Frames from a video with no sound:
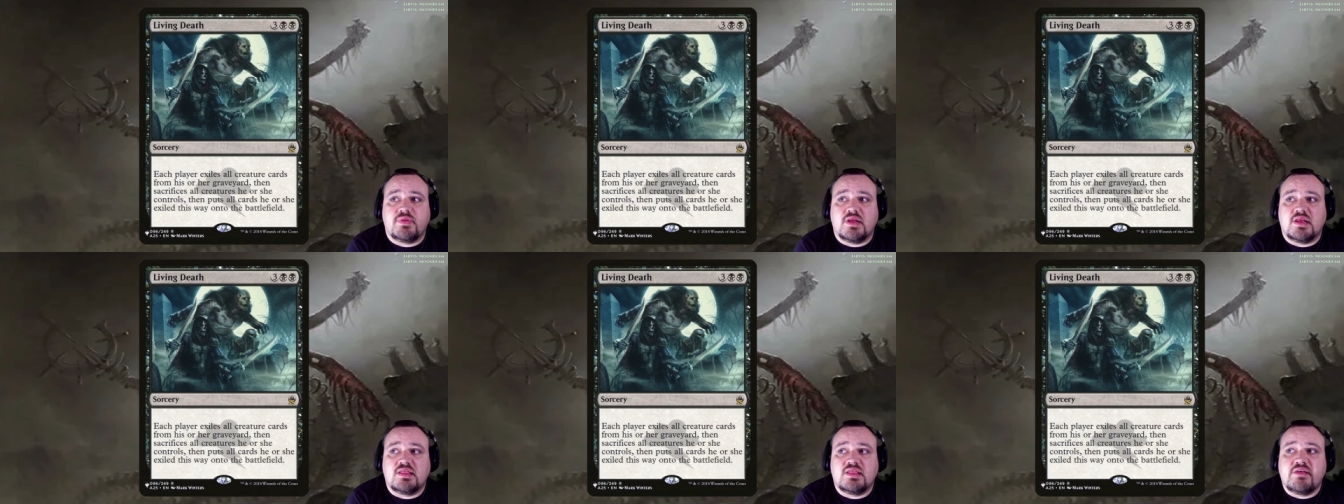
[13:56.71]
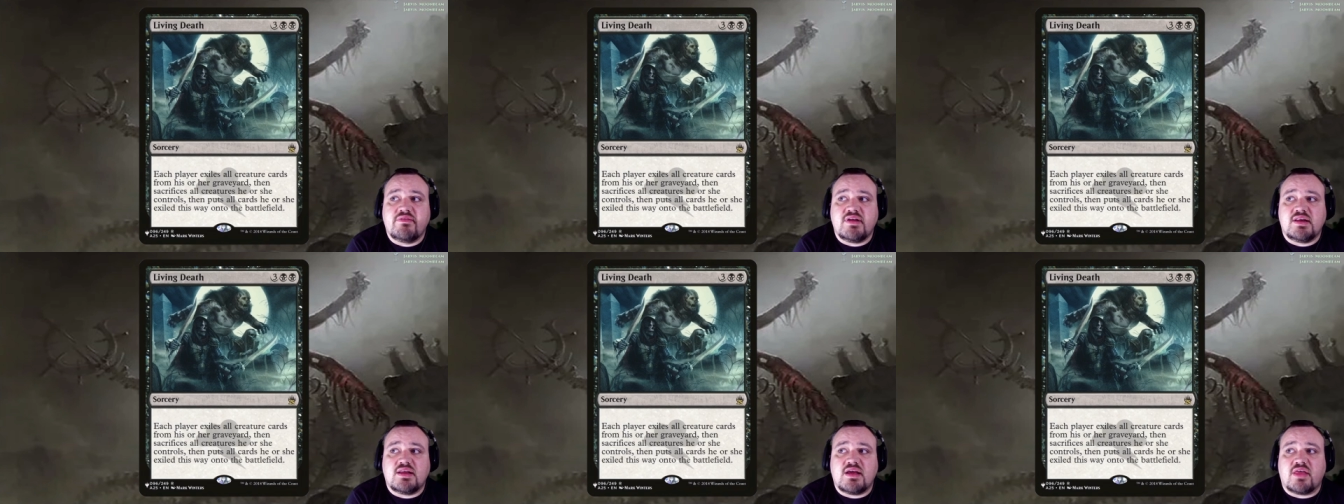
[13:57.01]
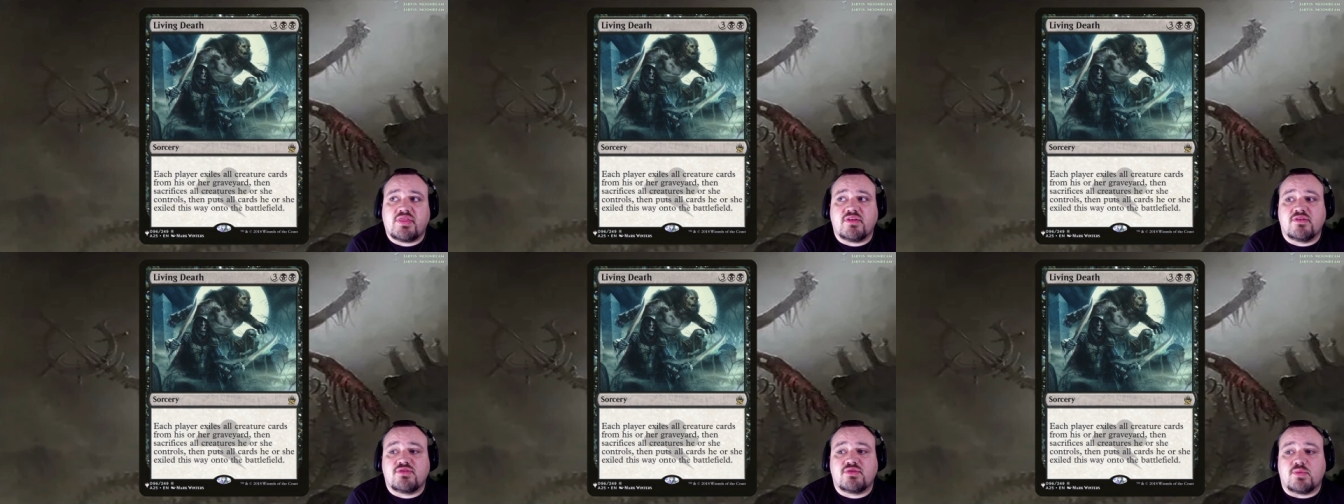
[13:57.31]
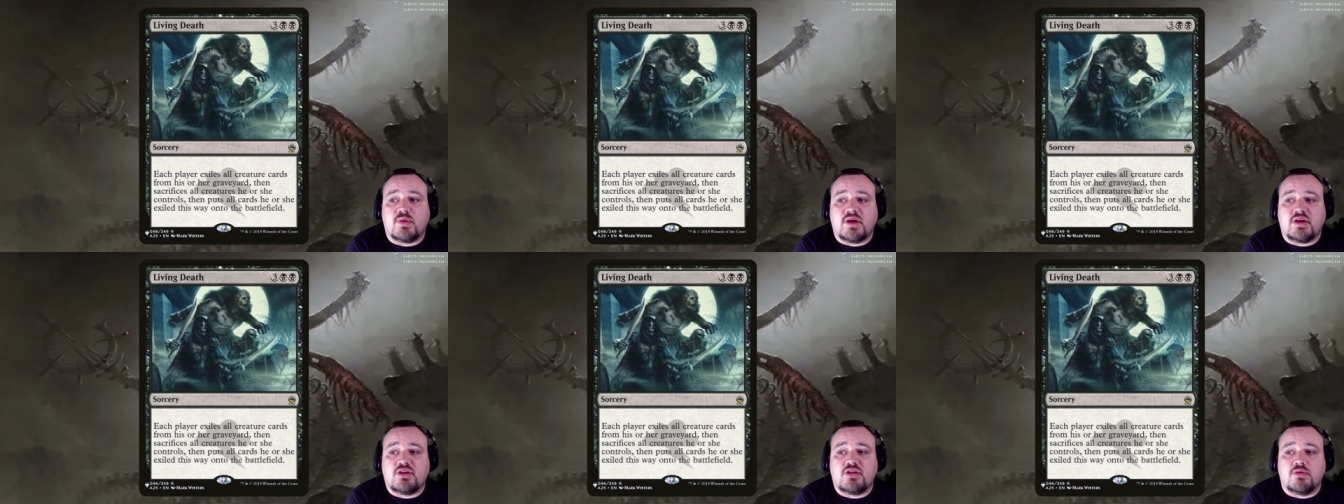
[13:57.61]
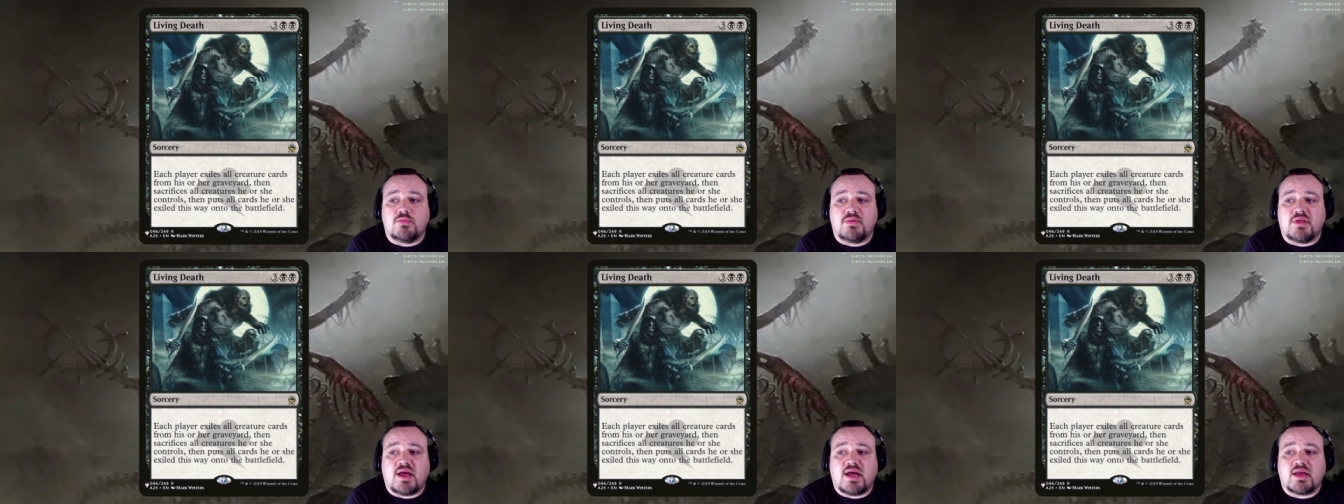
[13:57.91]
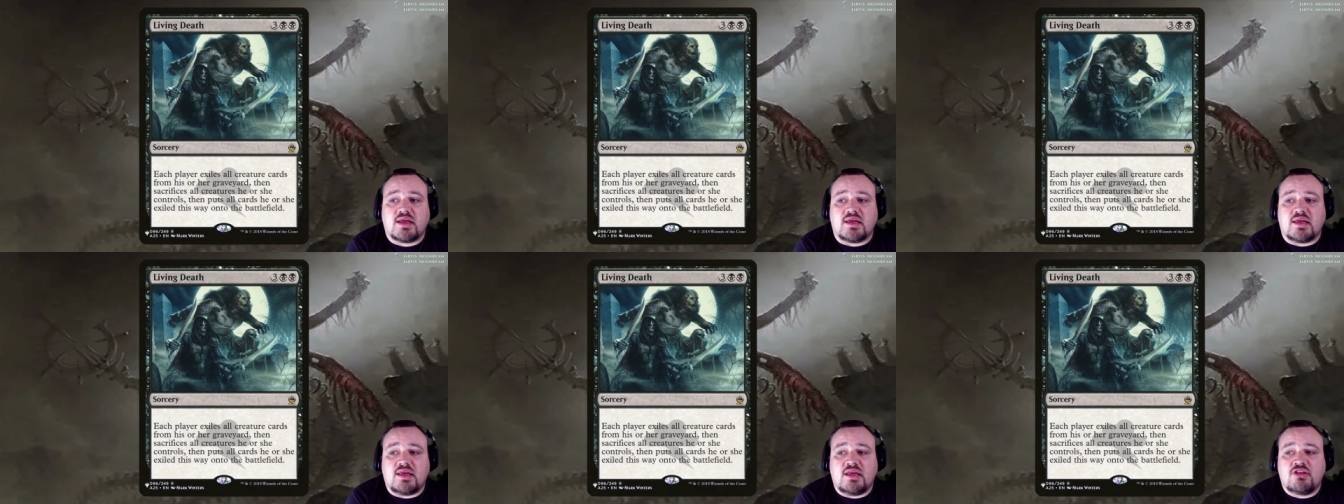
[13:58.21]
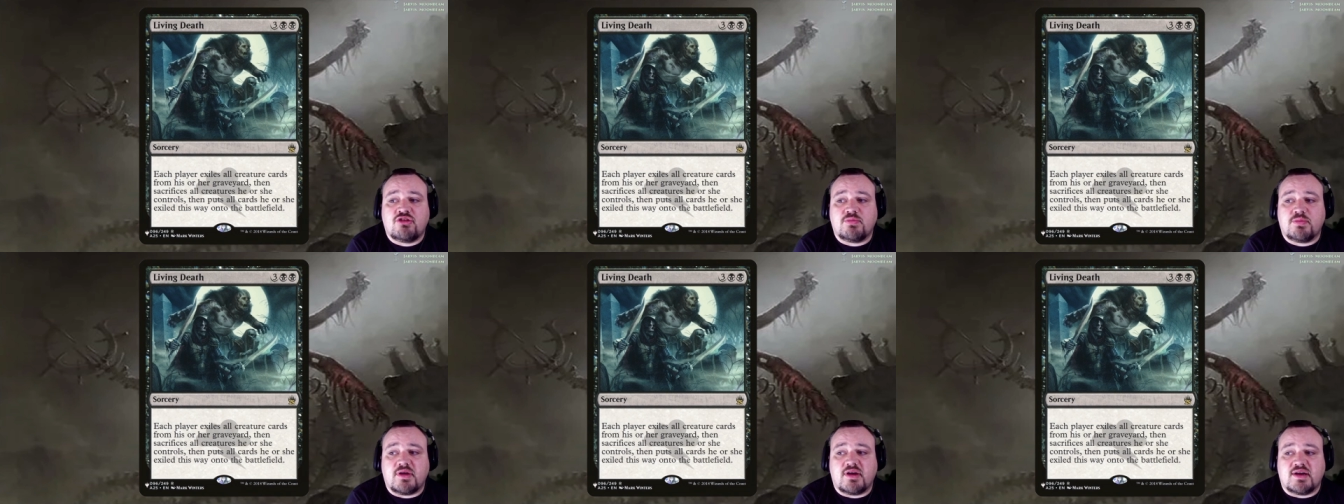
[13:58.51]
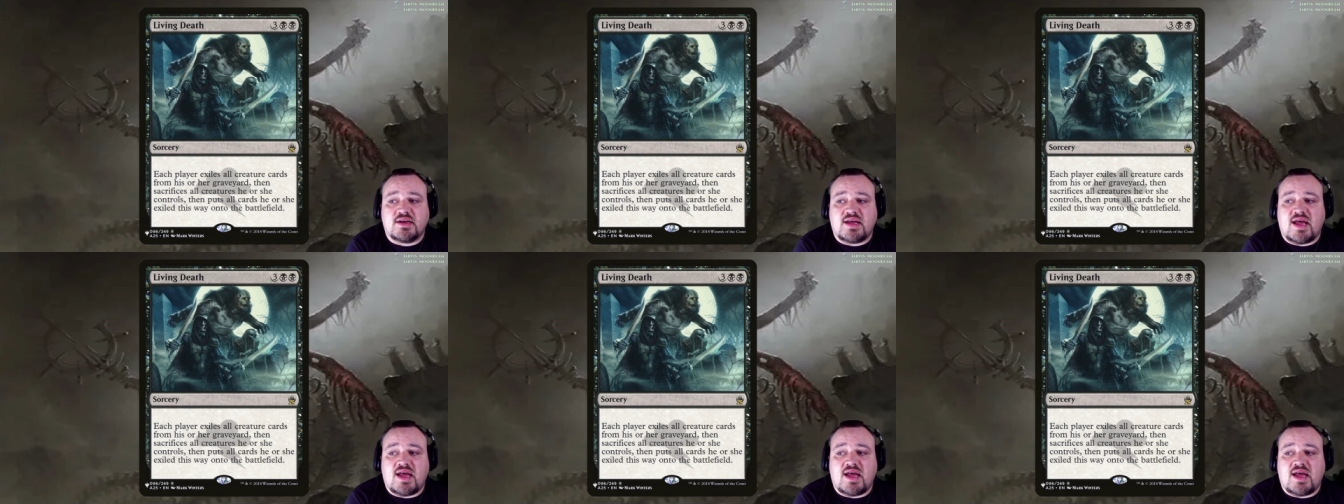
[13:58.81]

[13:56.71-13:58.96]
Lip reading: Living Death is 3 and 2 black. Each player